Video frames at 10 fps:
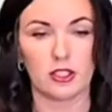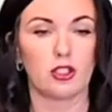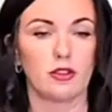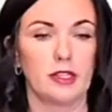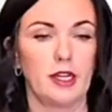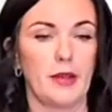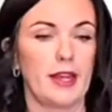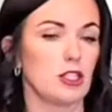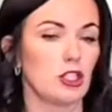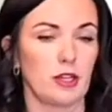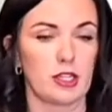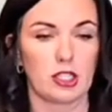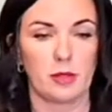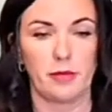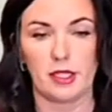great way to stretch
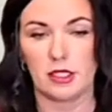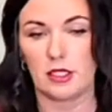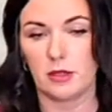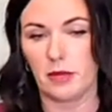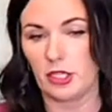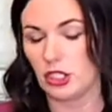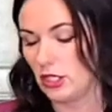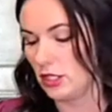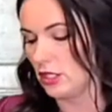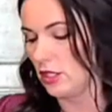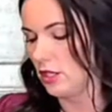the budget. budget.